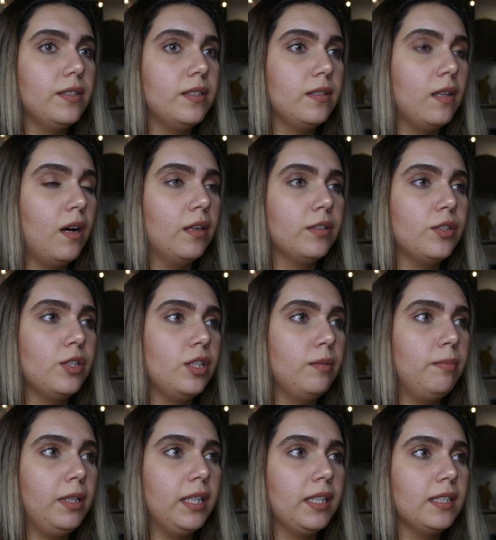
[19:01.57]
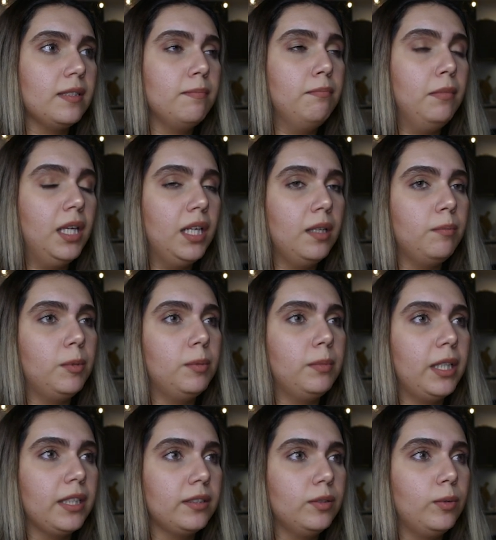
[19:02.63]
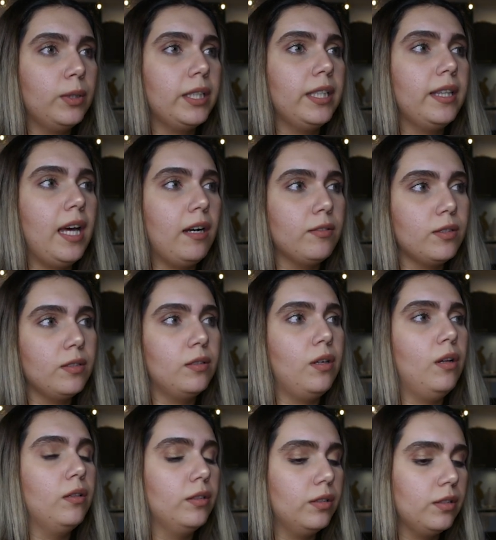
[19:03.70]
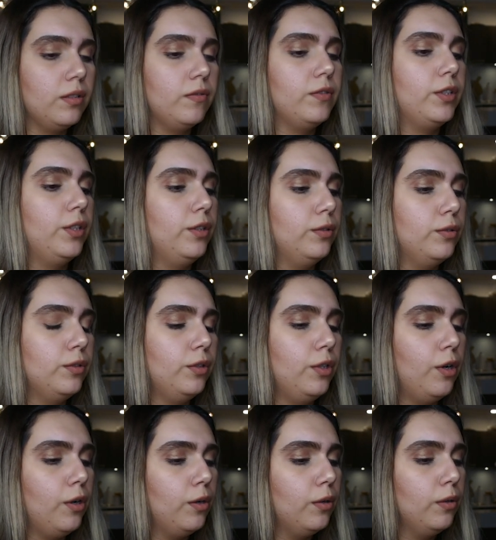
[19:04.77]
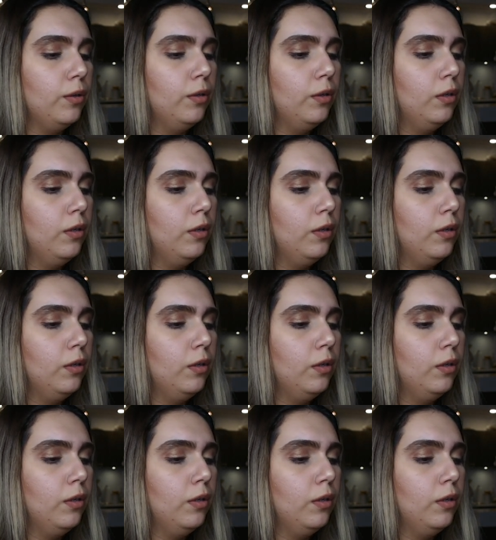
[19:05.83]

It's not cheap. Like it's minimum like twenty thousand dollars for you to go.